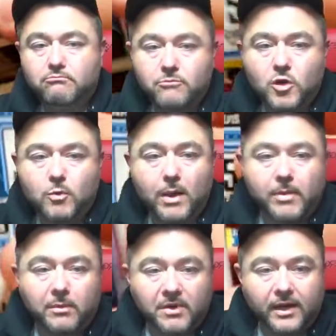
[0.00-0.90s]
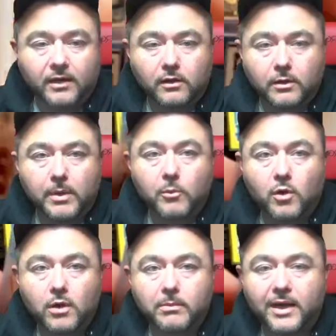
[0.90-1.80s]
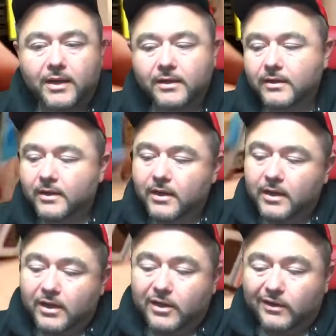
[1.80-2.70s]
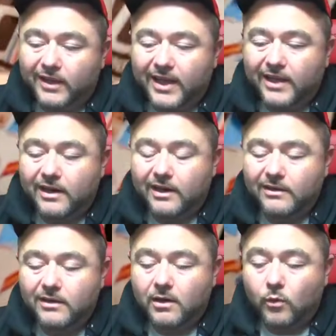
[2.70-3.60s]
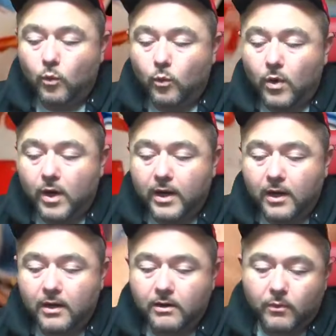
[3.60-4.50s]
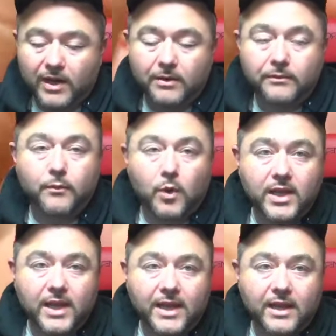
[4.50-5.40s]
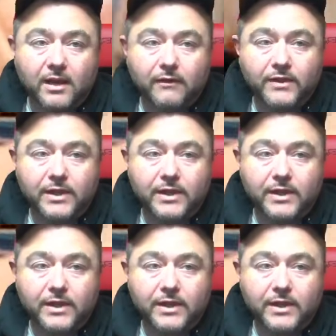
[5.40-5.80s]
you may be able to hit a little bit more, but you're only hitting we're hitting 48 of the